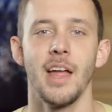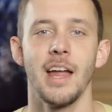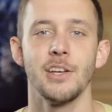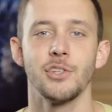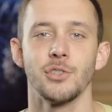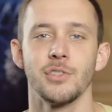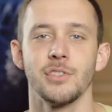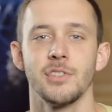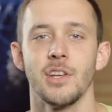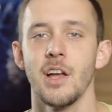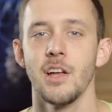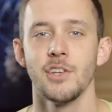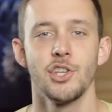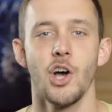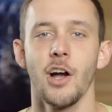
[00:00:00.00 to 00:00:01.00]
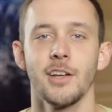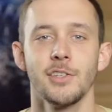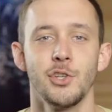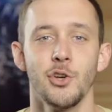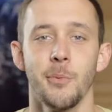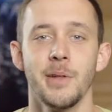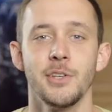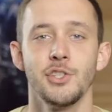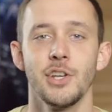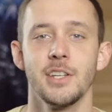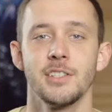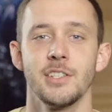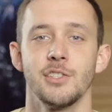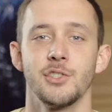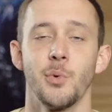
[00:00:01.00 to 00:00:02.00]
The angel is talking to him in
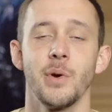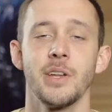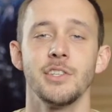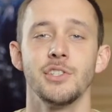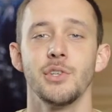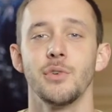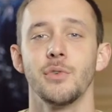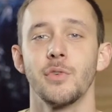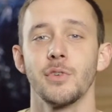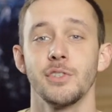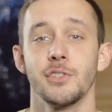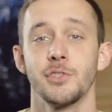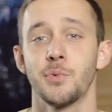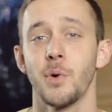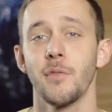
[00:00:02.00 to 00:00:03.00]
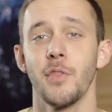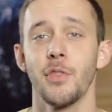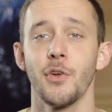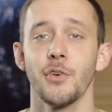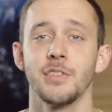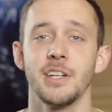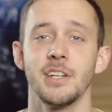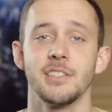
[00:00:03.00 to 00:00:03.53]
Genesis 22, verses 12 and 13.